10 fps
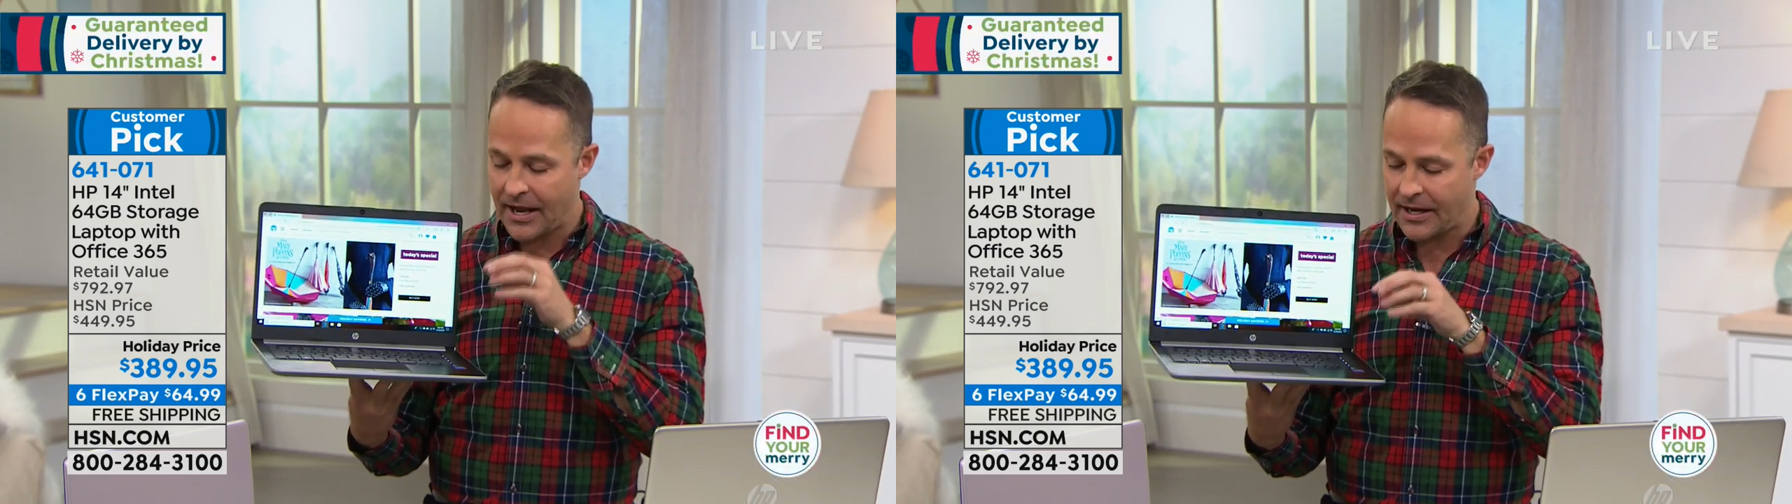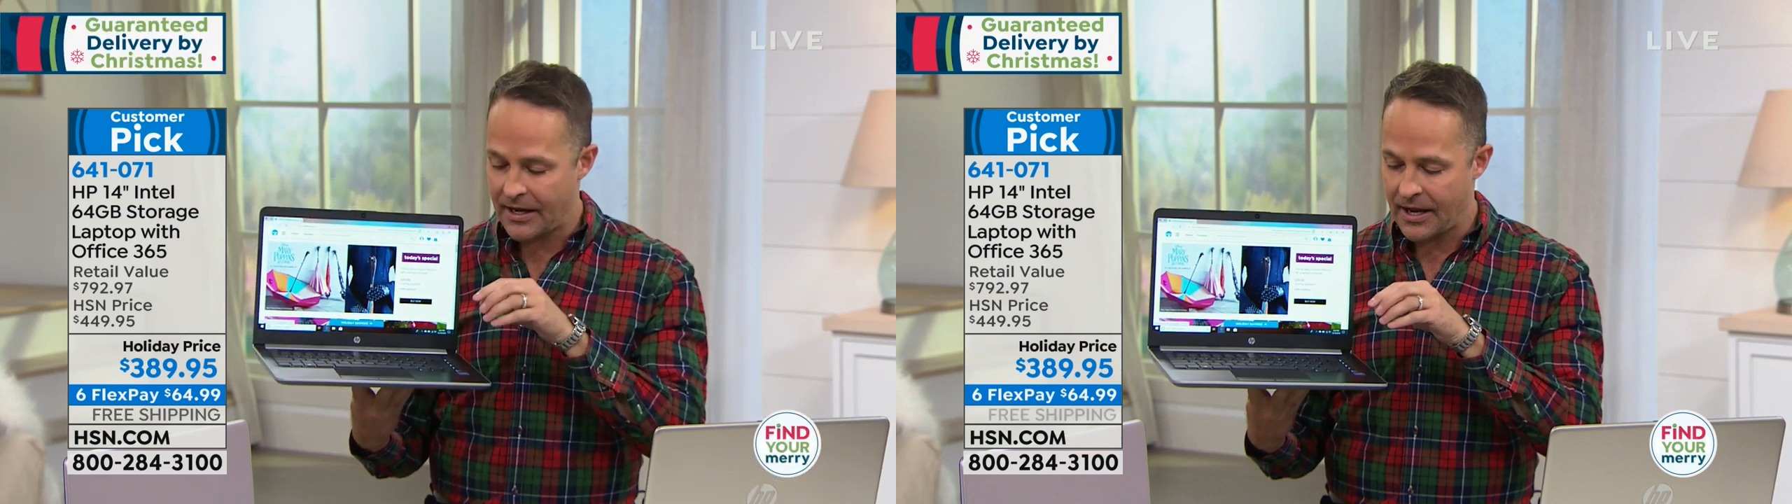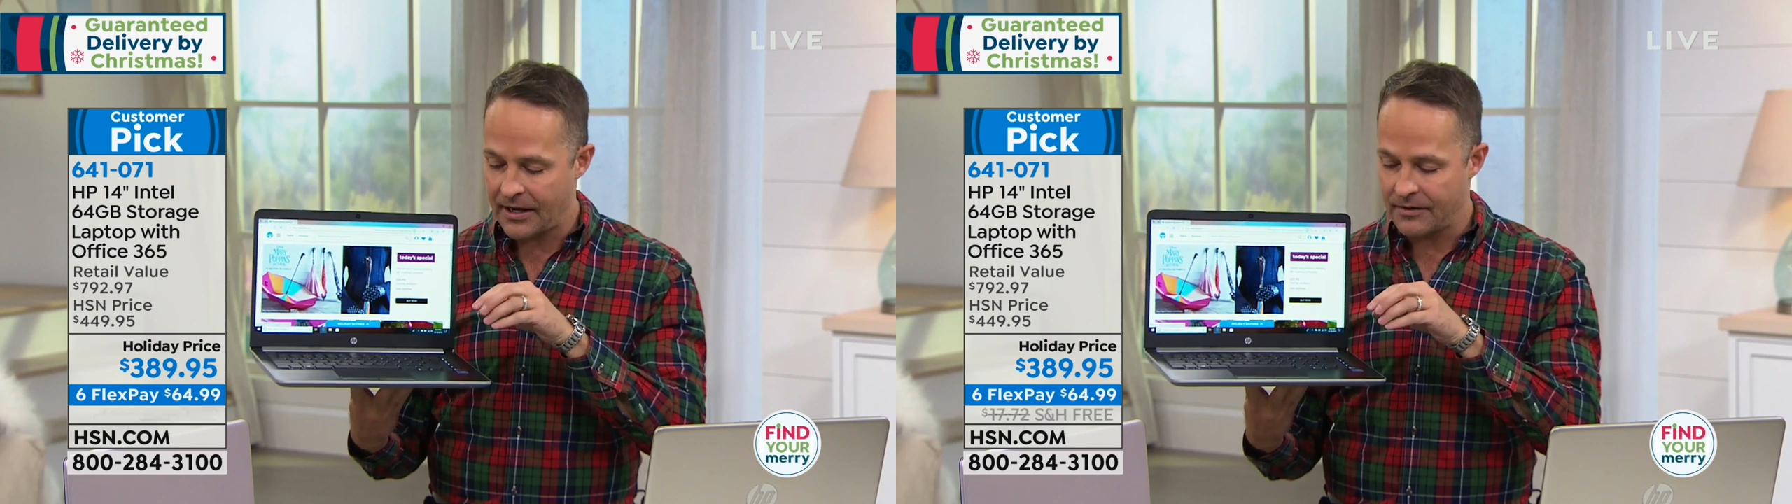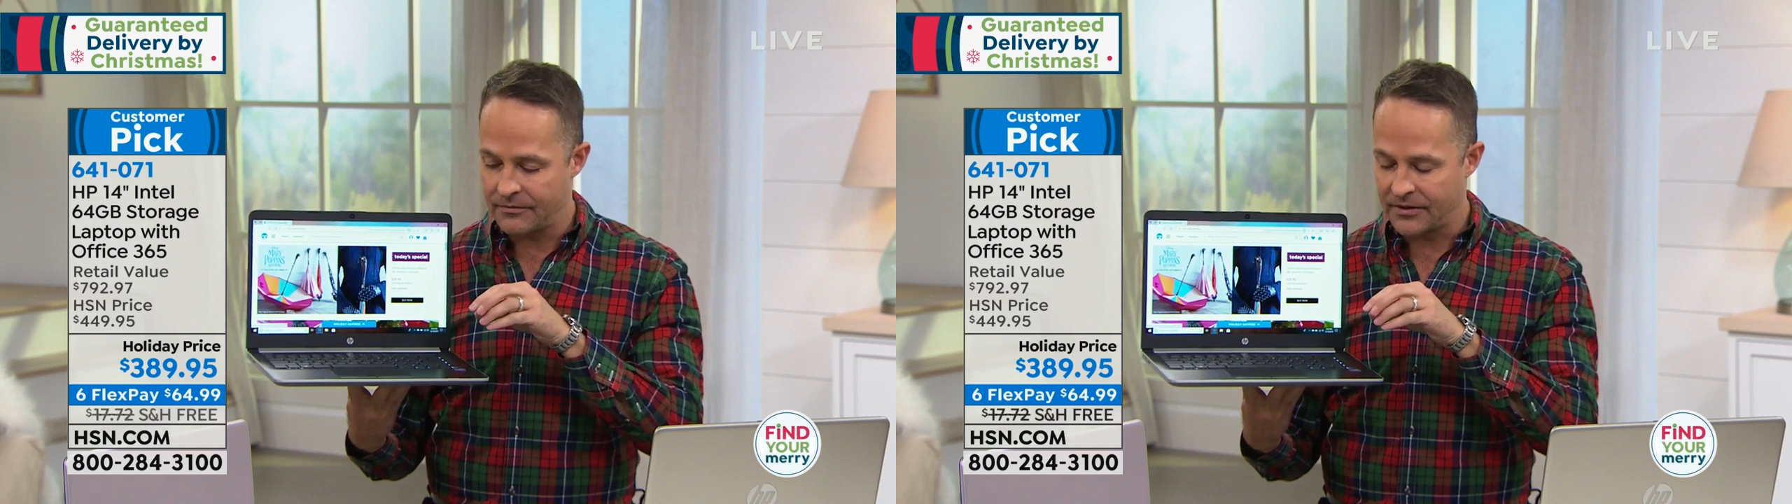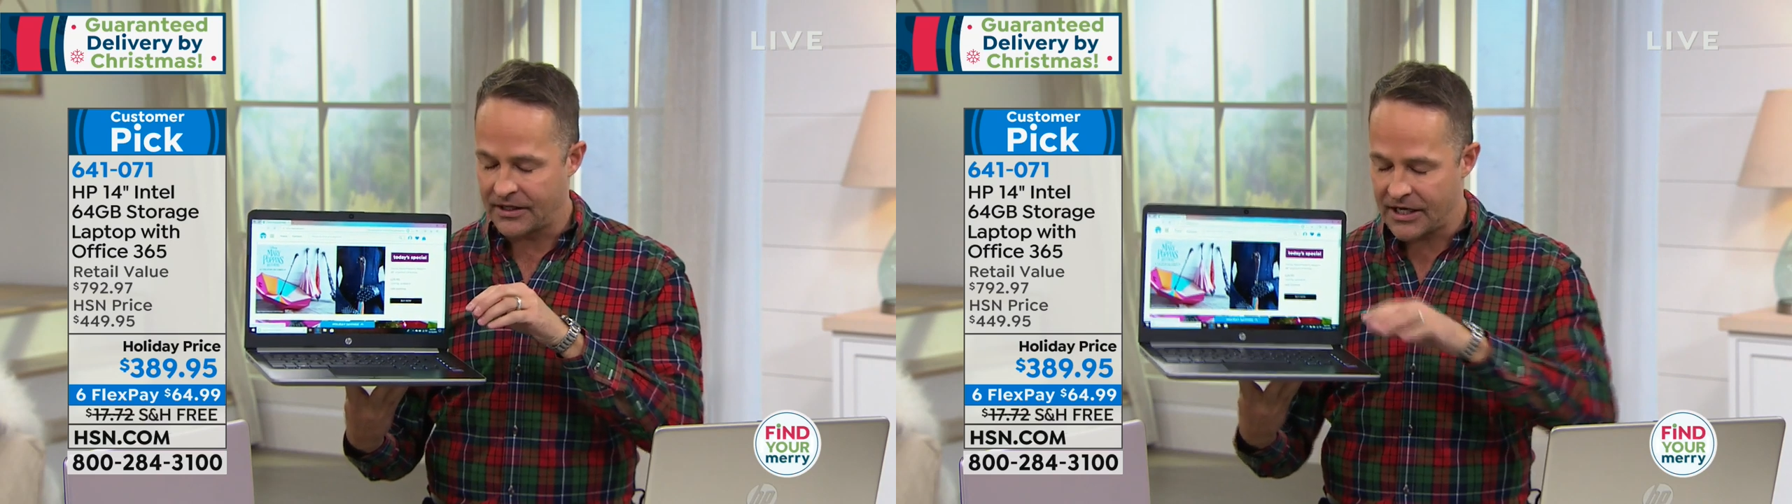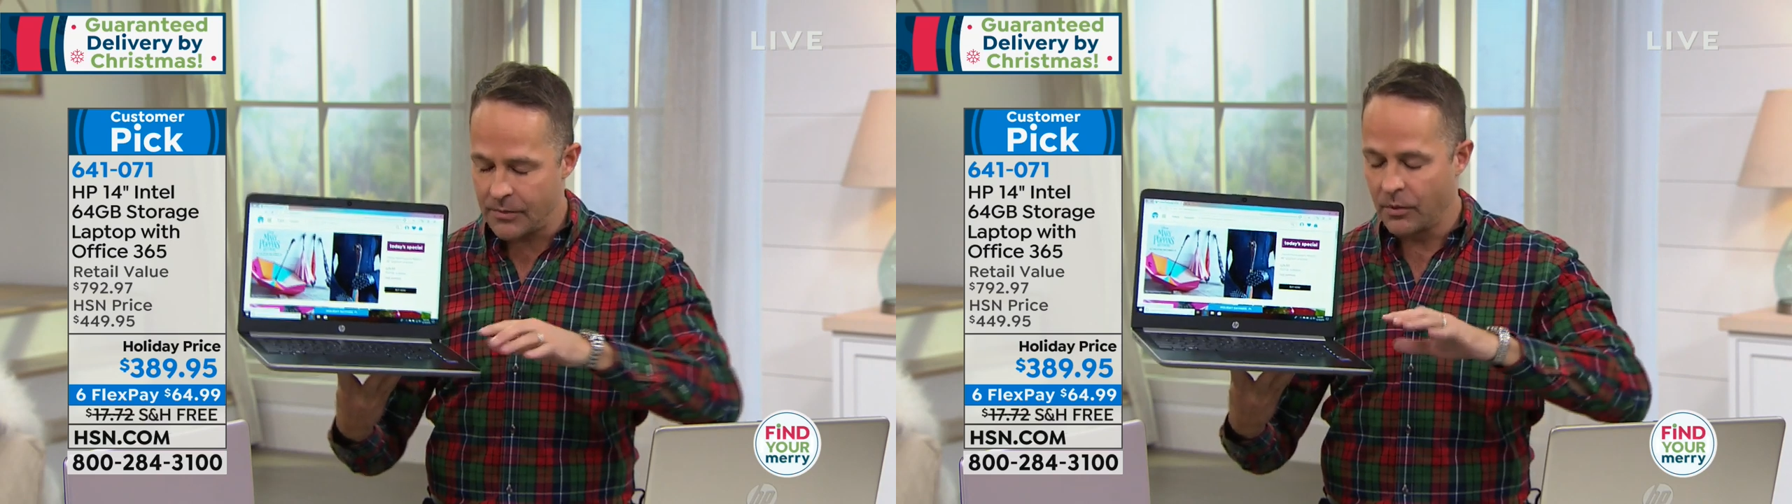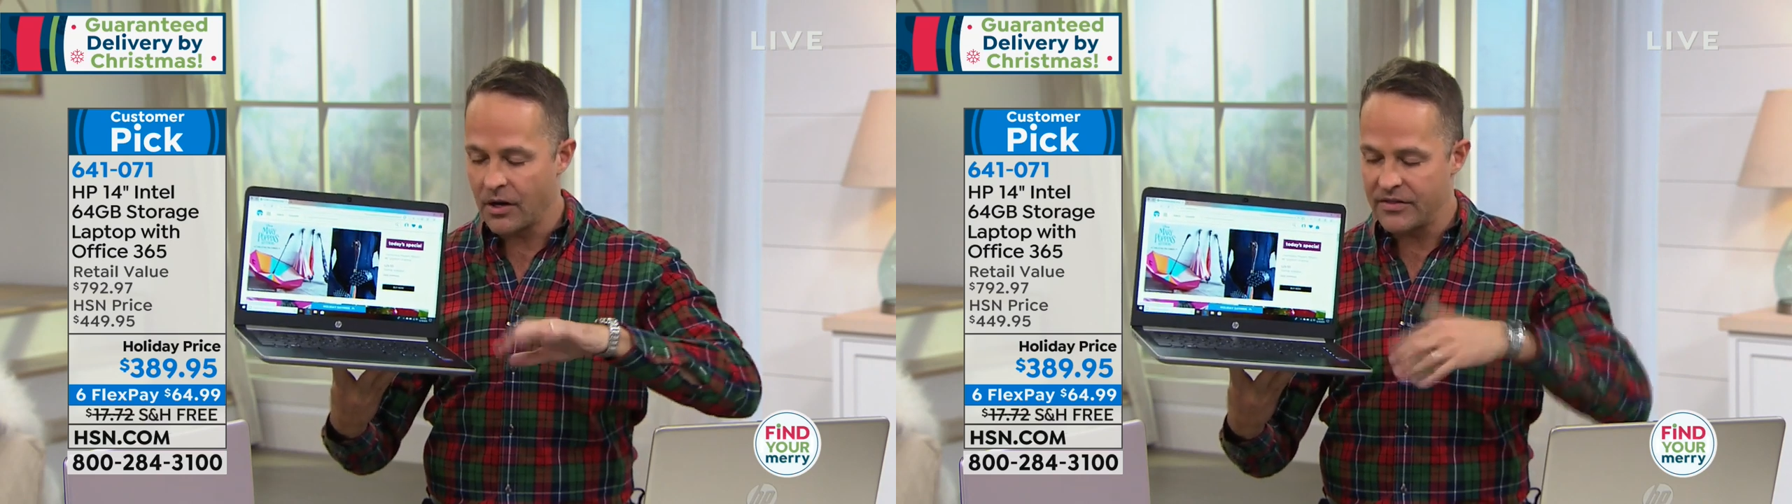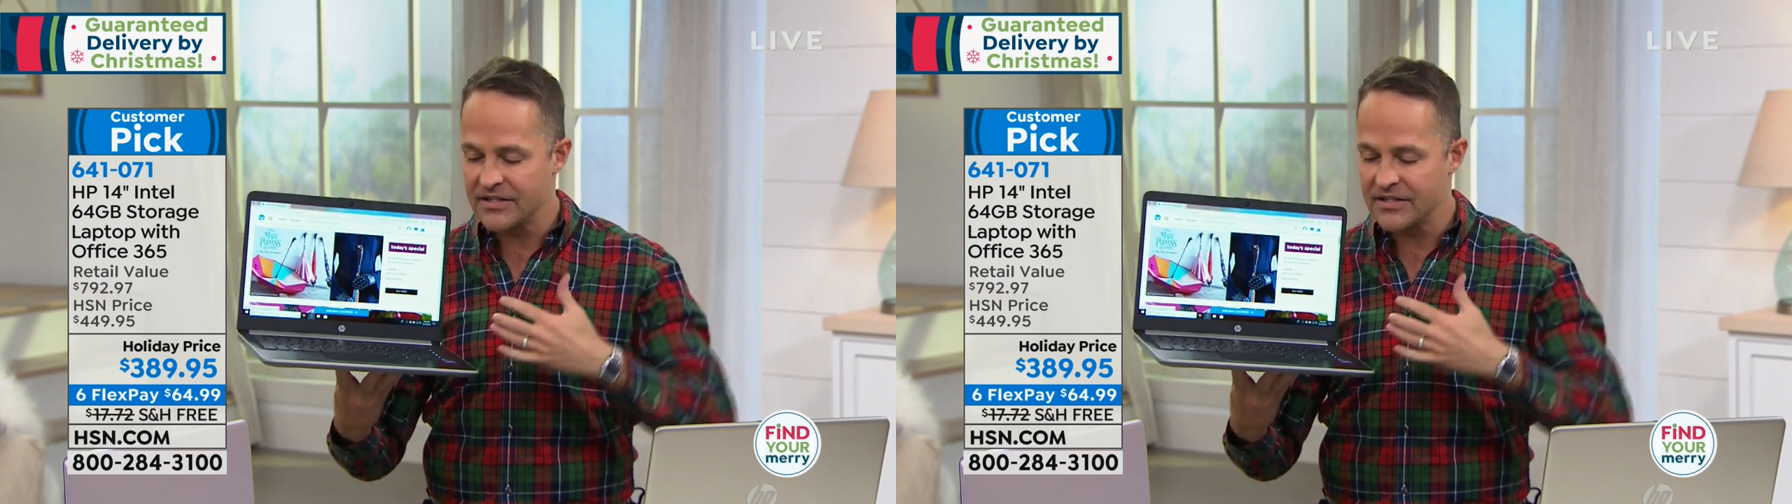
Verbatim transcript: a, a the keyboard on